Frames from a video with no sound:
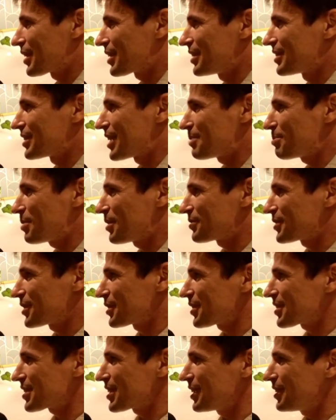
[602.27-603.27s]
clean up
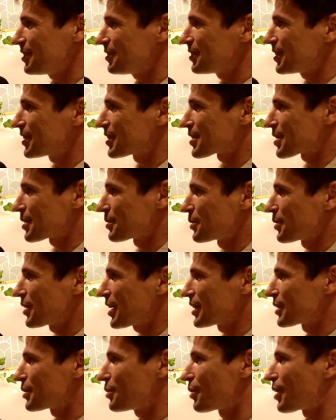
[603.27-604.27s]
after yourself? So you
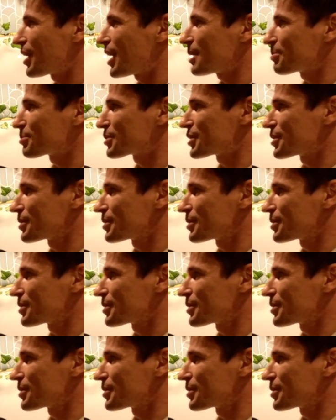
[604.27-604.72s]
can hook up